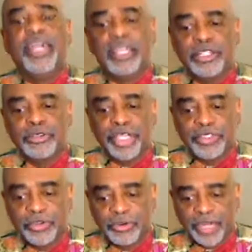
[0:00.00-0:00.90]

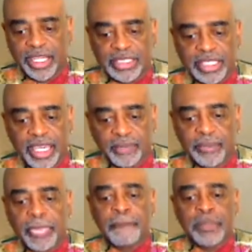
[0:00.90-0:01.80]
included your escape.
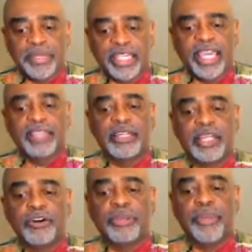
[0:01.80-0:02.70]
Begin the
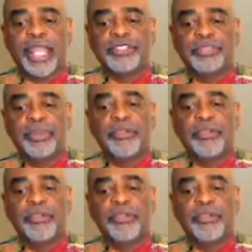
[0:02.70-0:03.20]
longer practice